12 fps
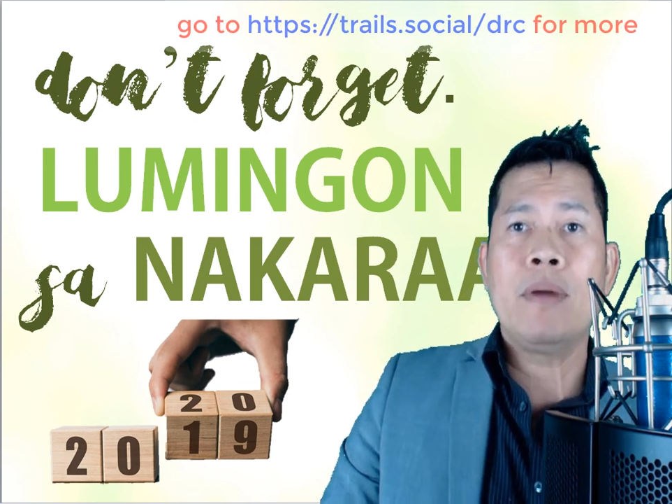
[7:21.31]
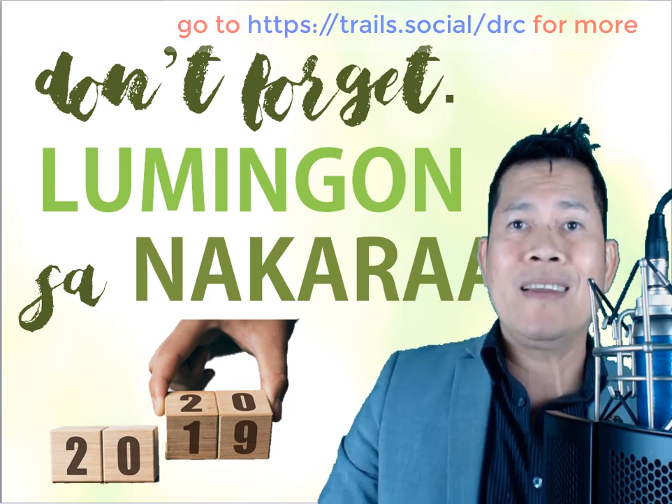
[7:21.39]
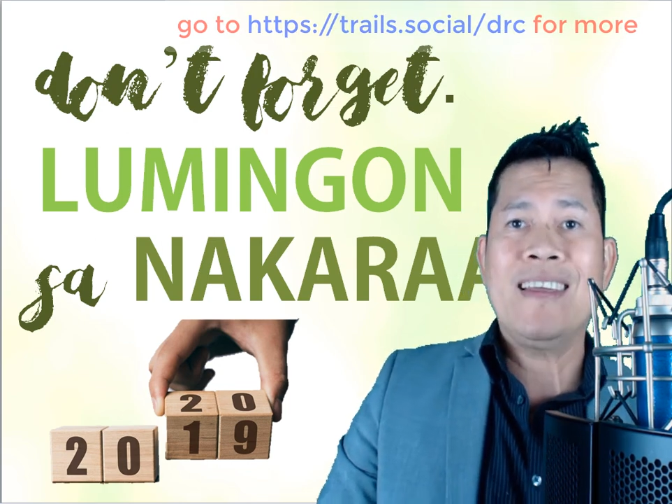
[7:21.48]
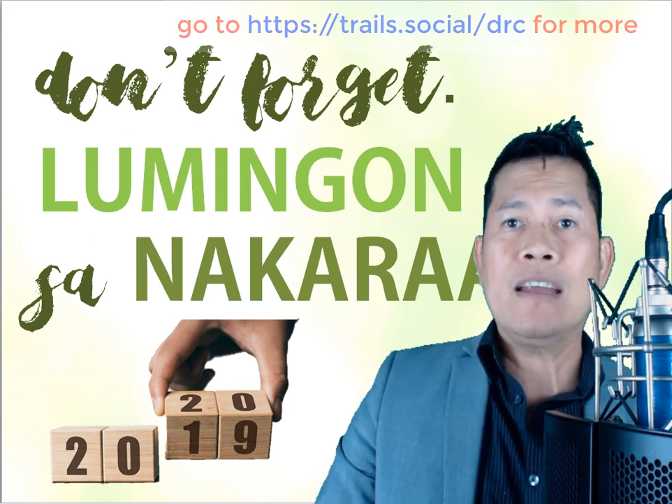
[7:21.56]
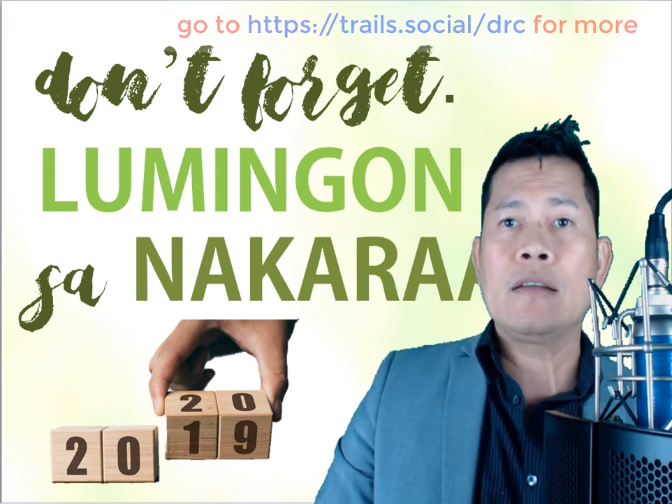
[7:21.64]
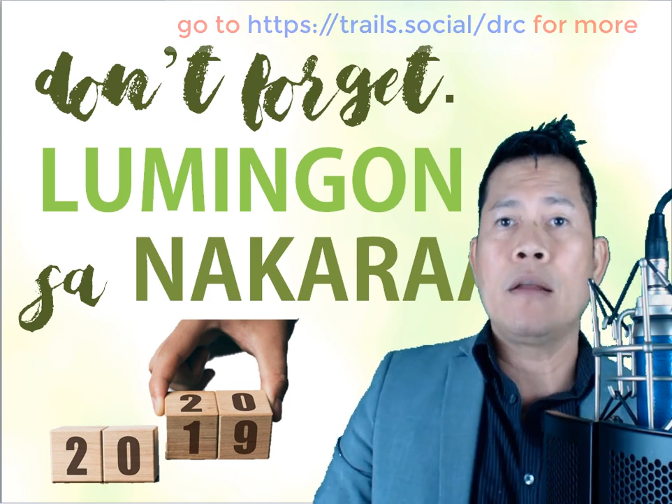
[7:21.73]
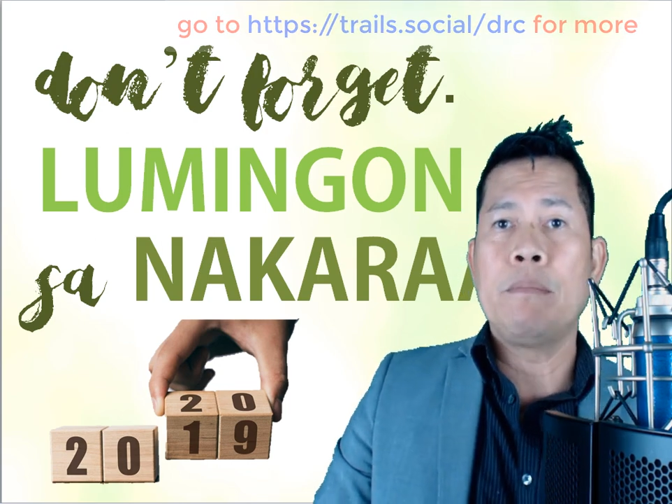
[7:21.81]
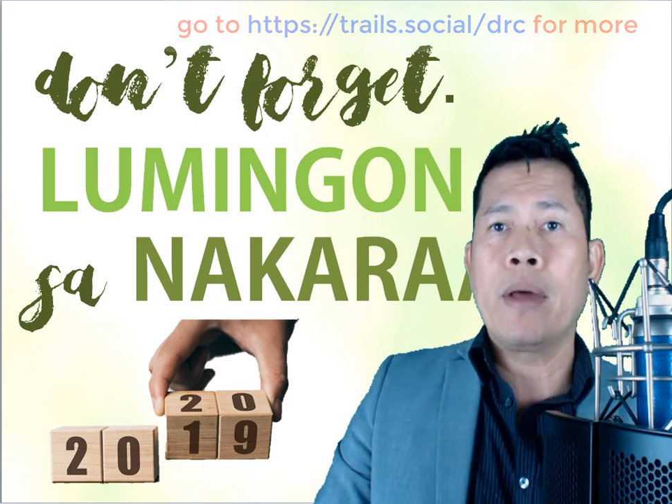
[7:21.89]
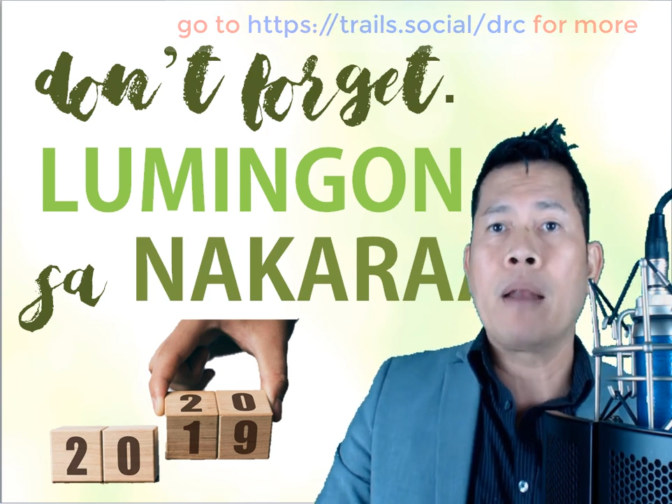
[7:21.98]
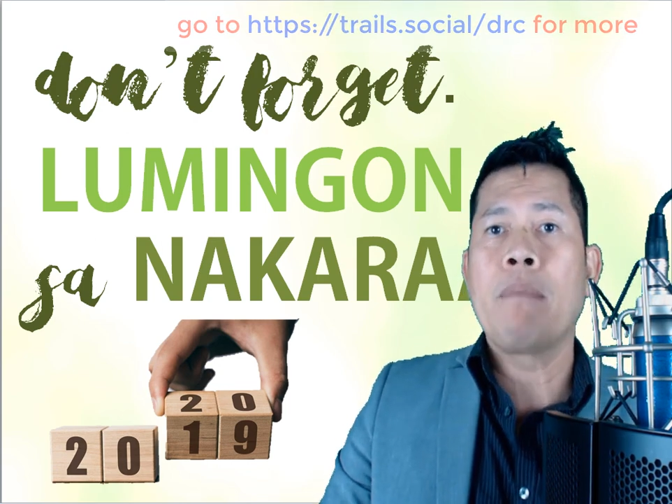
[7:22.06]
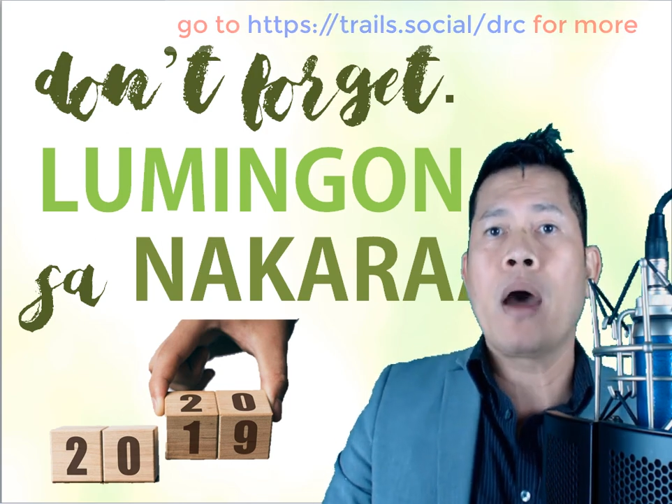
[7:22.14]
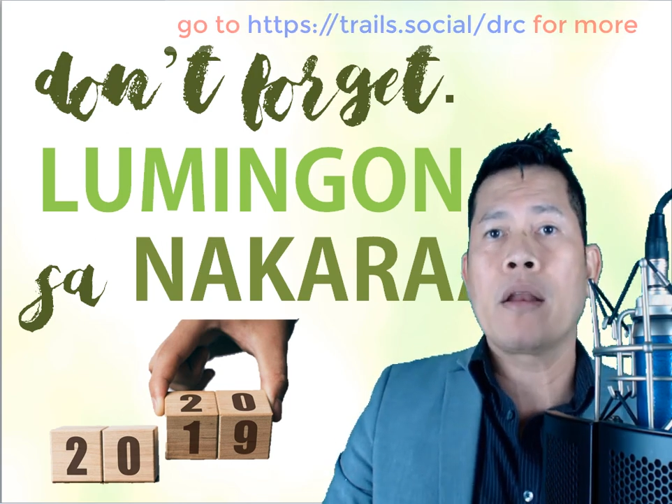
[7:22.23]
and hit that
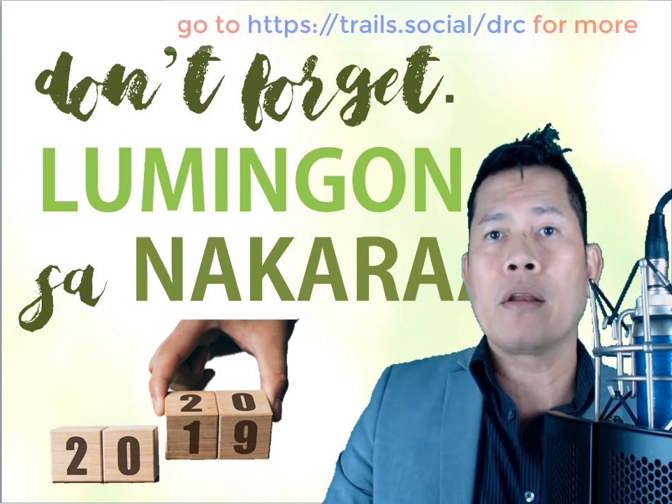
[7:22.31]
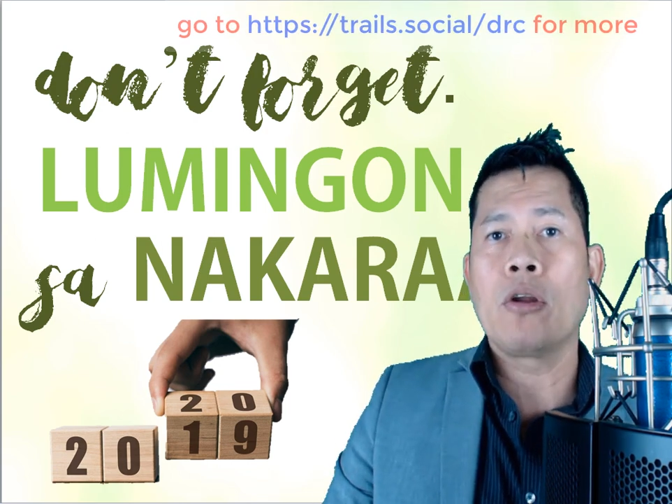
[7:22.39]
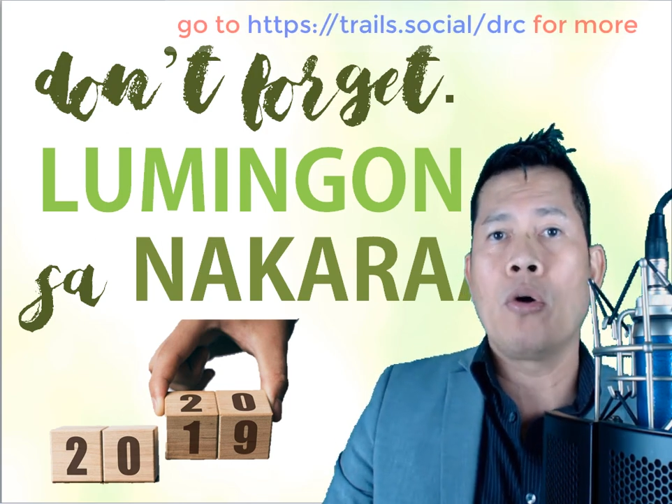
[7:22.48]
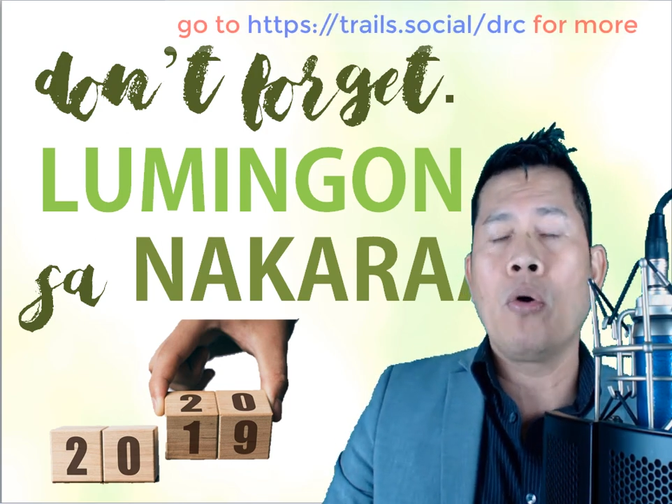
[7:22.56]
bell button.